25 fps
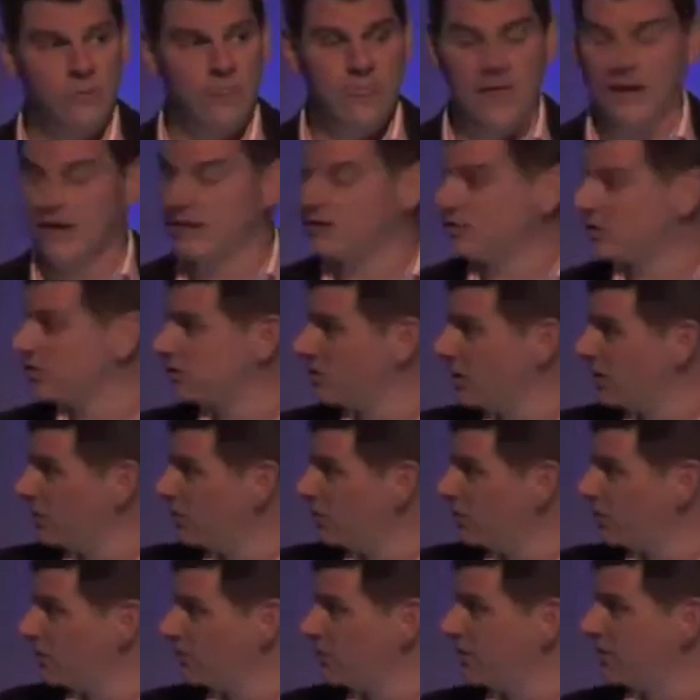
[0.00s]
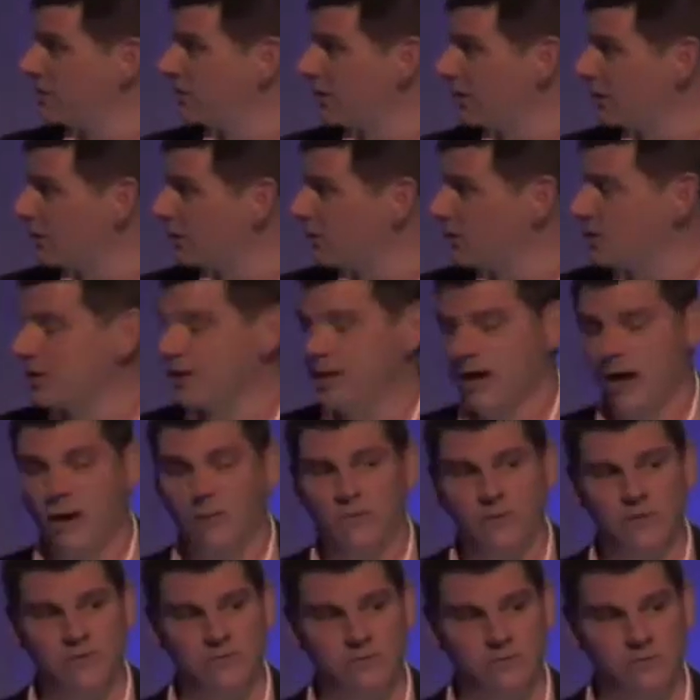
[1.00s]
And it's the same for the retailer. If we can
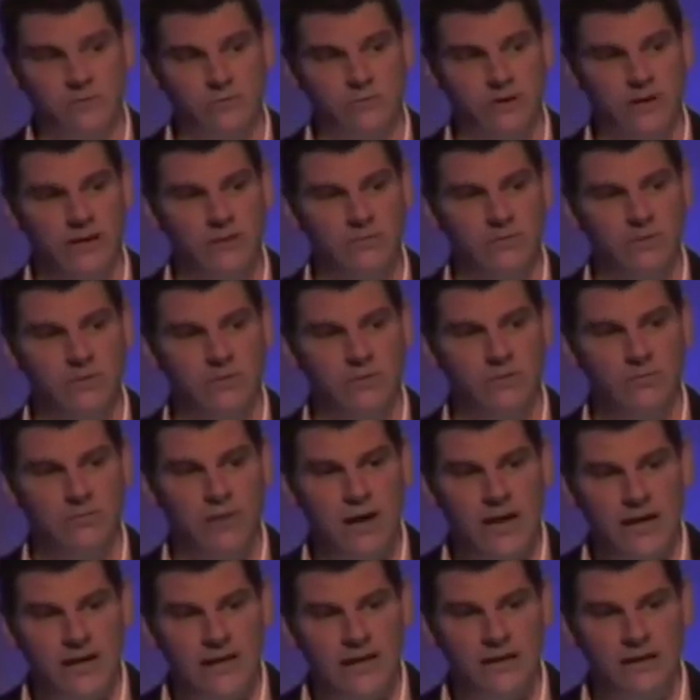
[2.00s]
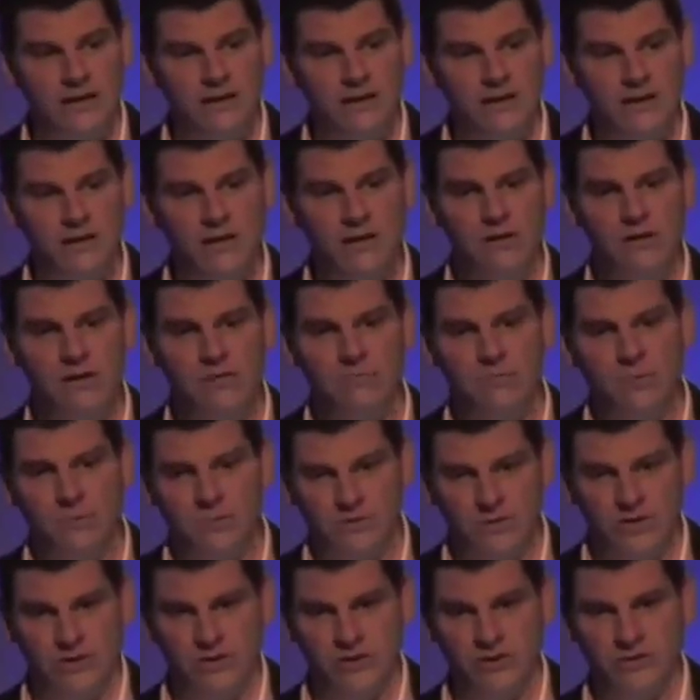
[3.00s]
help them to provide a more compelling
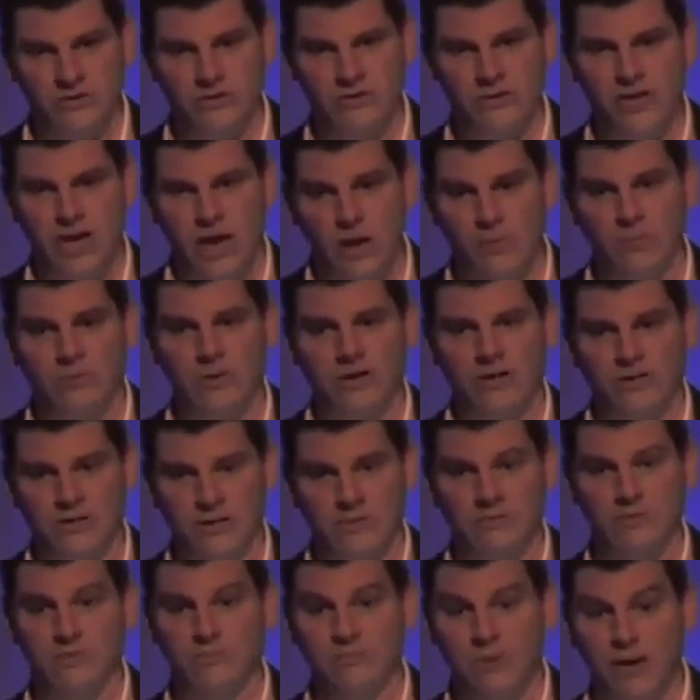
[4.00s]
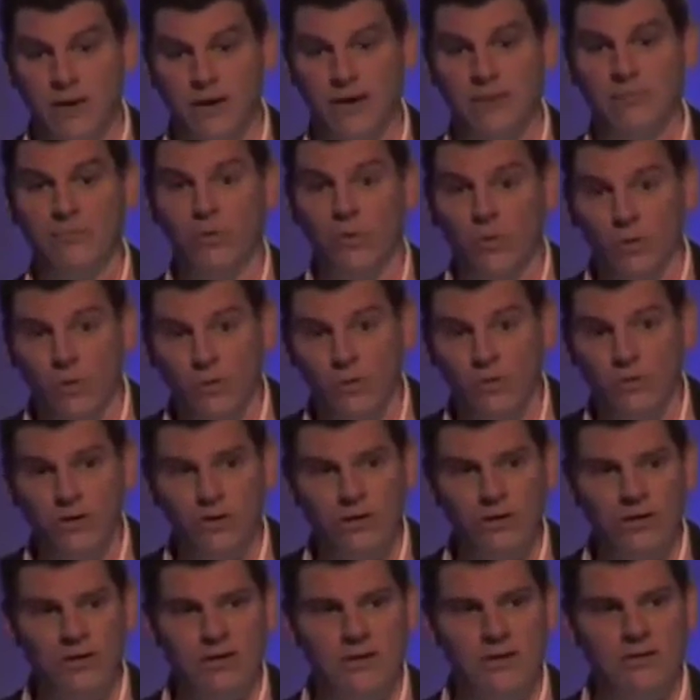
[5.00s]
proposition to help customers buy more,
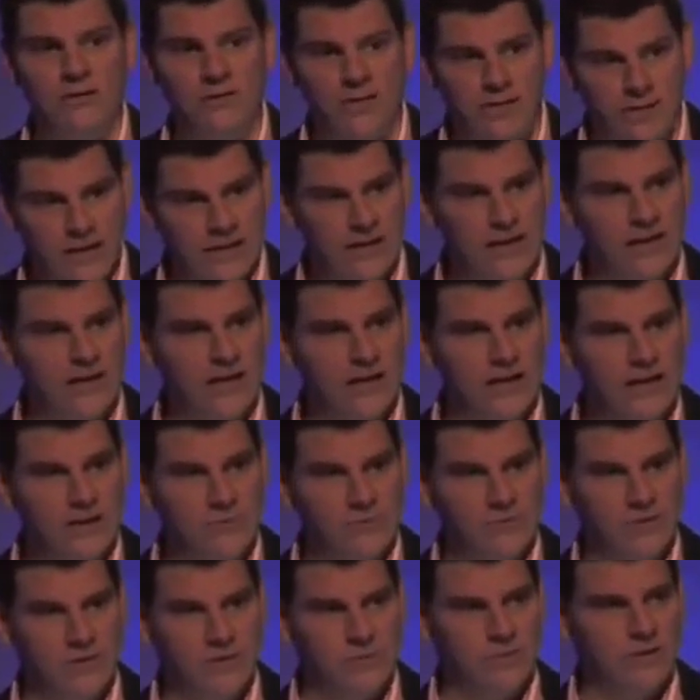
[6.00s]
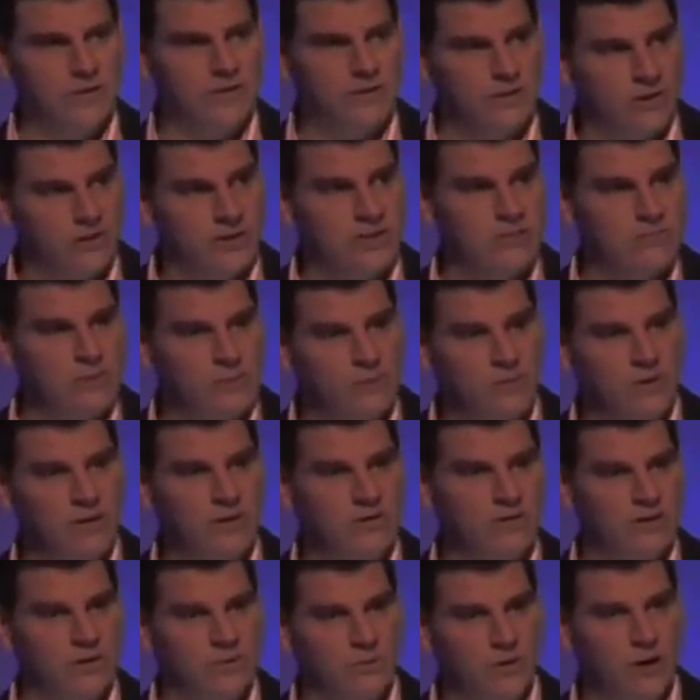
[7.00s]
then they'll engage with us. But it's got to be
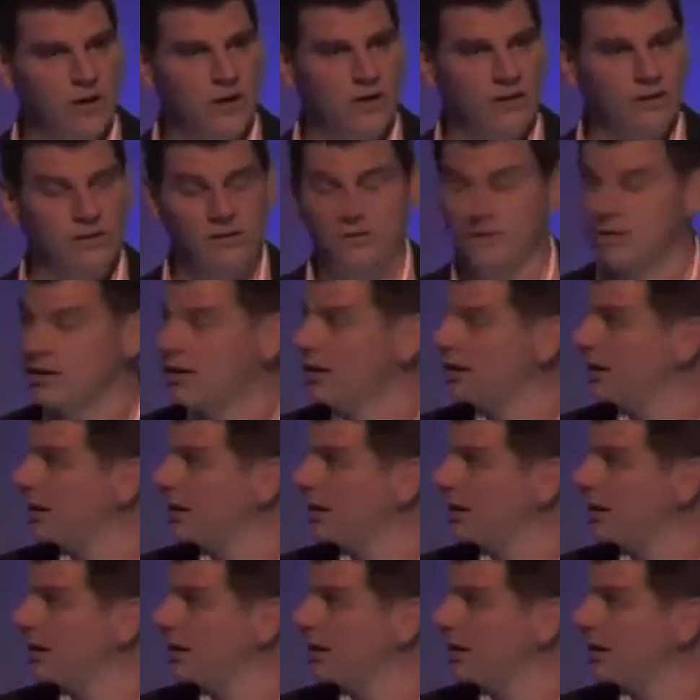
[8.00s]
worth their while.